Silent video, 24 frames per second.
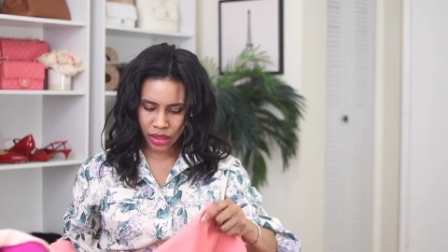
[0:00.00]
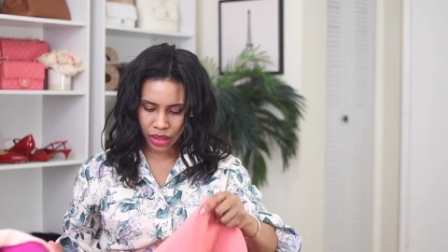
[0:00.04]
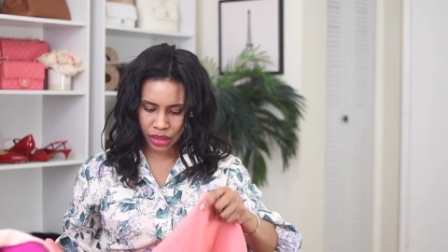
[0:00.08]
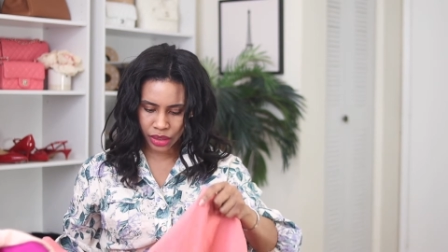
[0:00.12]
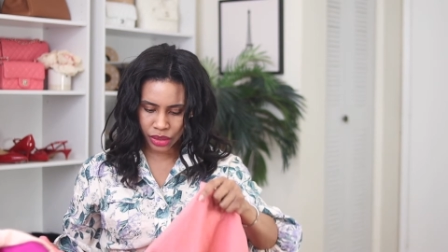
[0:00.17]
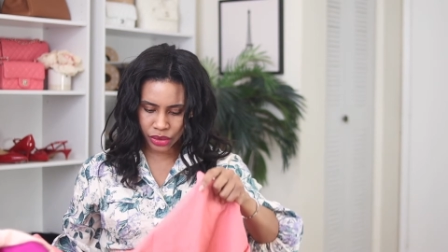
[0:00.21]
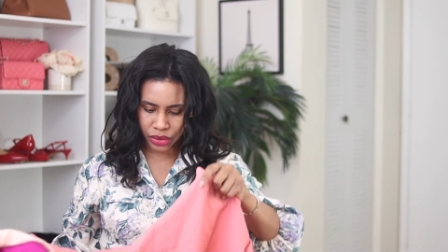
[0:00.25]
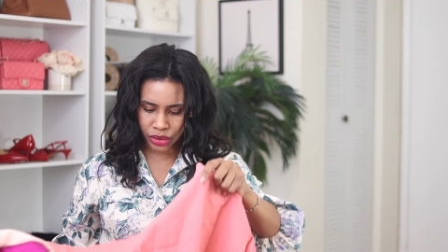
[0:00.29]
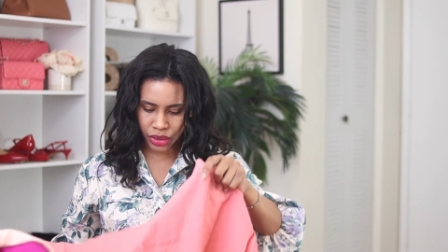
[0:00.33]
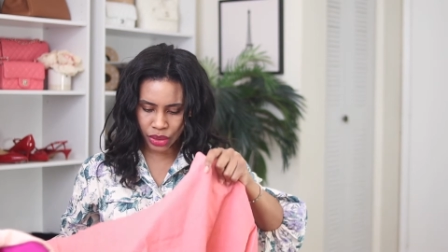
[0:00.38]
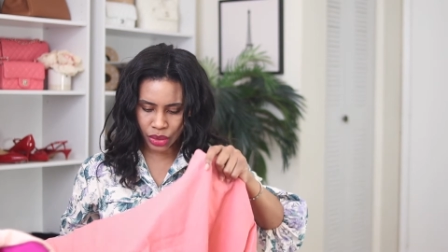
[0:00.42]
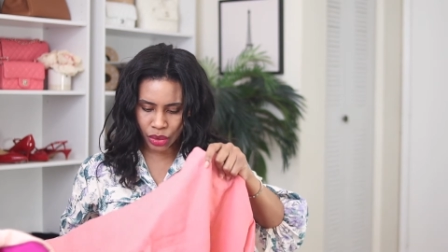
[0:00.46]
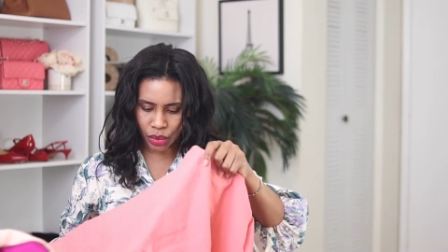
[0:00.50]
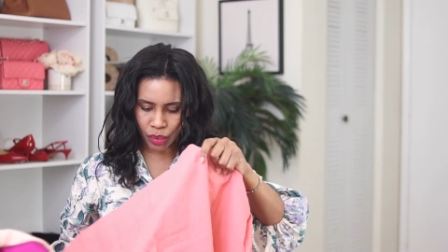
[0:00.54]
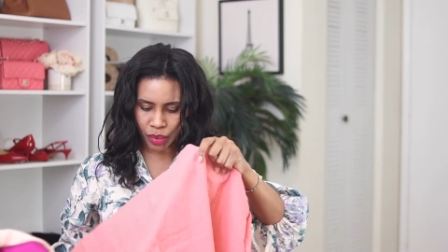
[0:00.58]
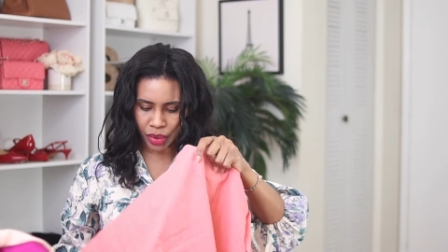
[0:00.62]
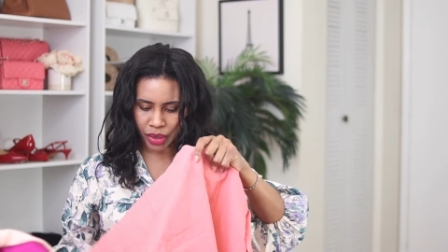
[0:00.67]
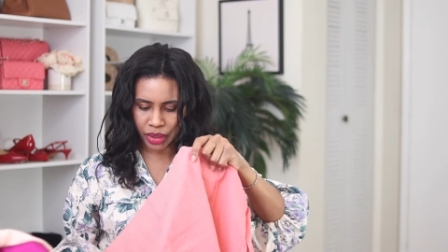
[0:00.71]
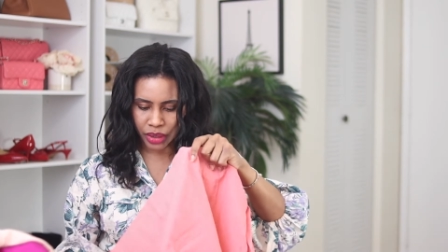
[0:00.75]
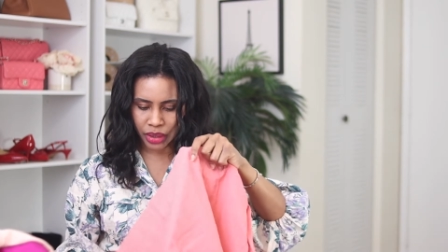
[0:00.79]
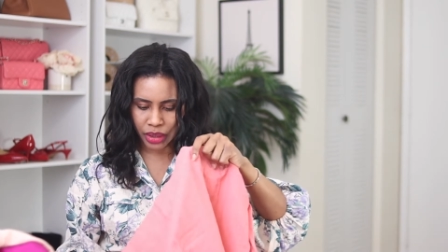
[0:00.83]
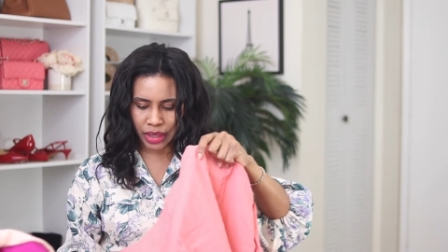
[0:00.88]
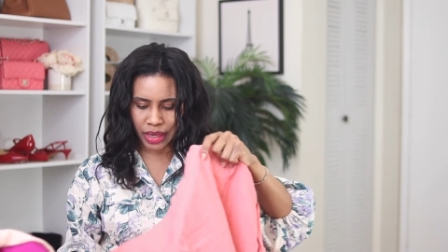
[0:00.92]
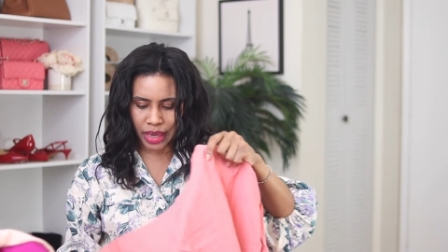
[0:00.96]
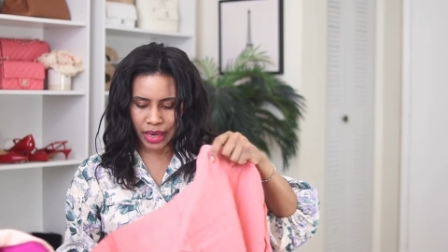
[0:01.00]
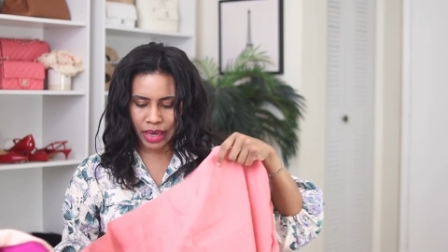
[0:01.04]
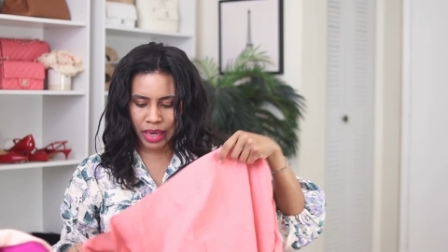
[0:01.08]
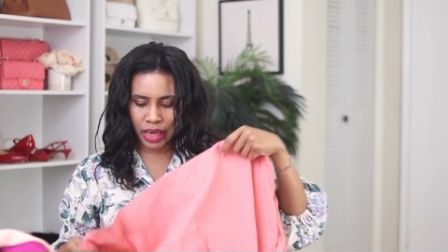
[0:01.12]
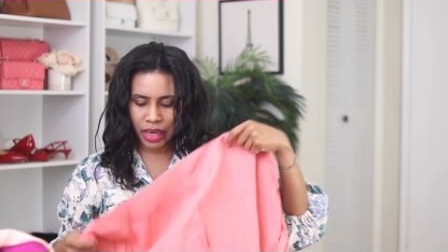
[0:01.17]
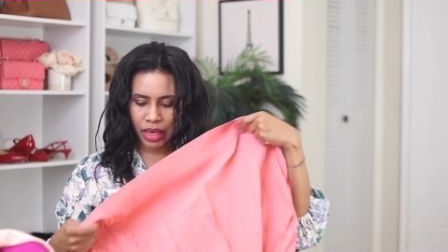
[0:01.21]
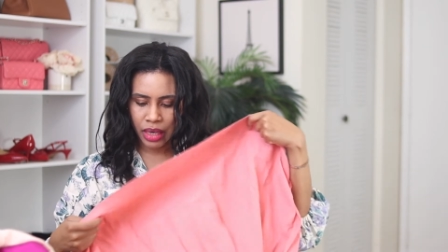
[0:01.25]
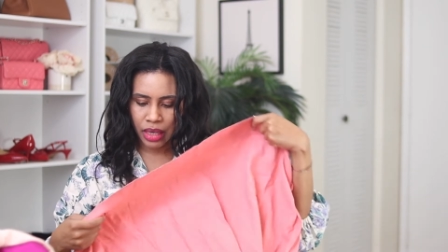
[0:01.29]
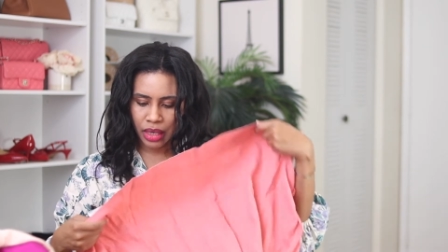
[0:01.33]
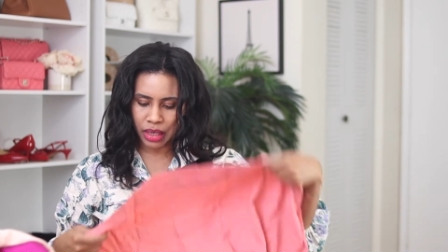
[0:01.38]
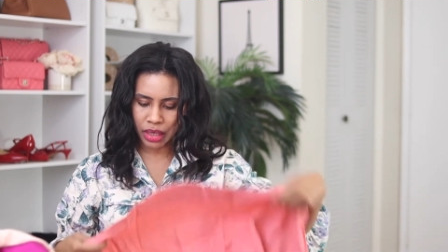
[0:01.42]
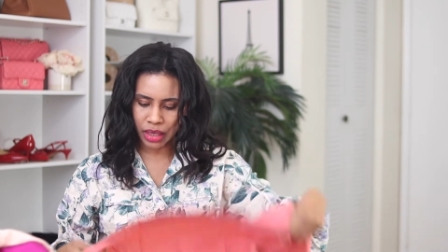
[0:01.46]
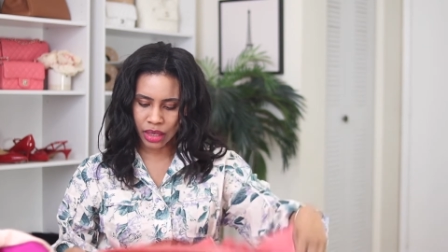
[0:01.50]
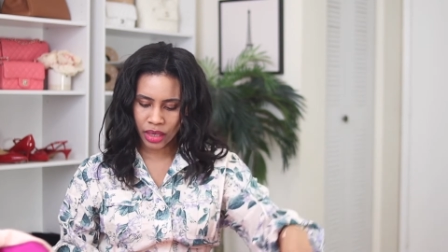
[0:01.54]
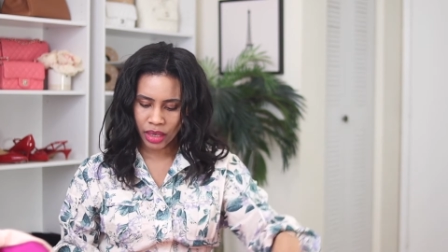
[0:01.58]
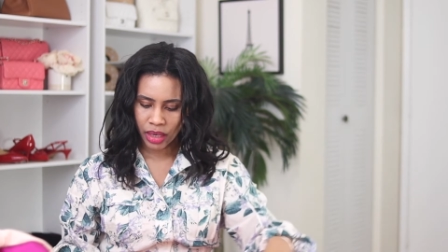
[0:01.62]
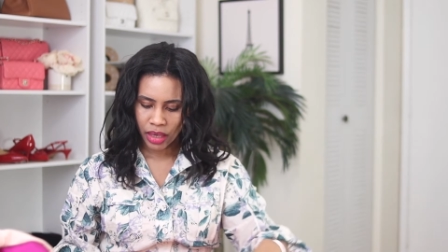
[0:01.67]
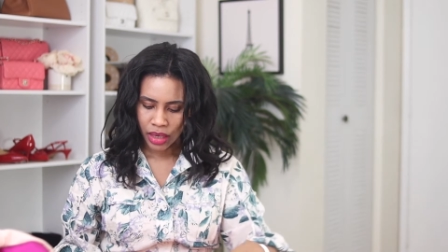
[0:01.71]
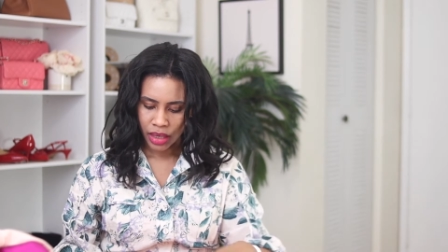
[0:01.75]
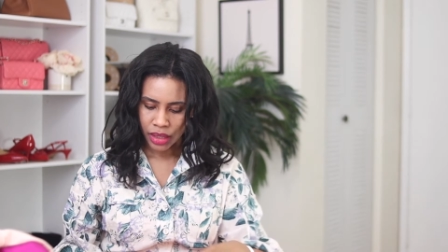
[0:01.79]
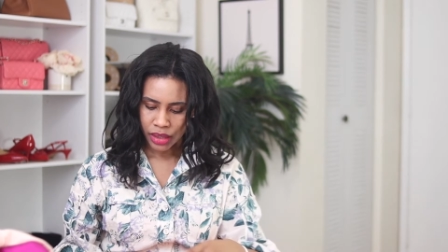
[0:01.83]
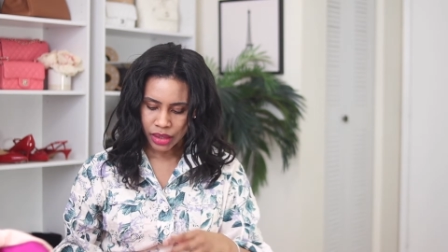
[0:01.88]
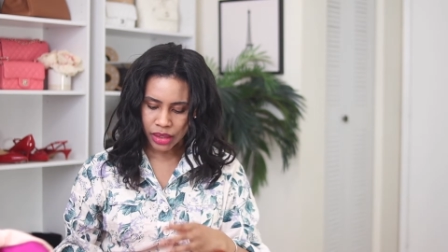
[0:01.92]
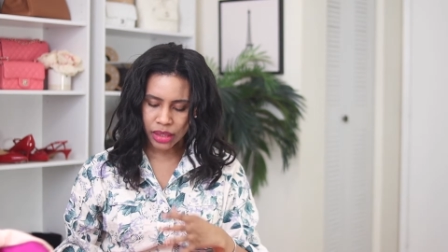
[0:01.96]
I usually don't wear linen
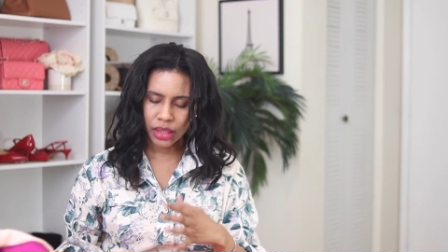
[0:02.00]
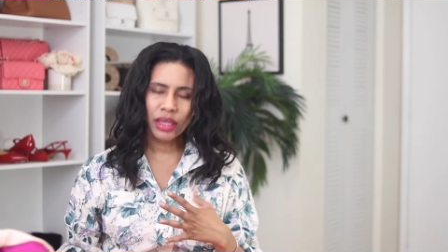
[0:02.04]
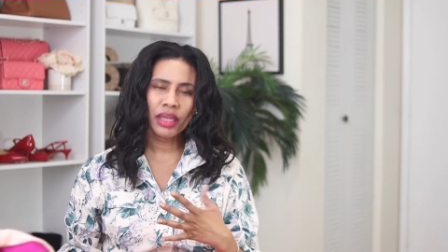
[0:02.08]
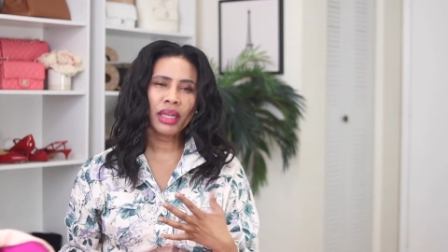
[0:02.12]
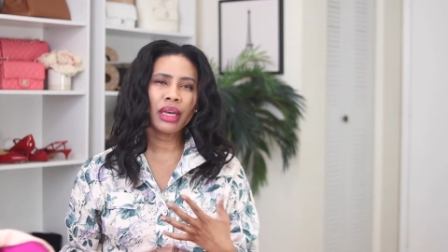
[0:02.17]
to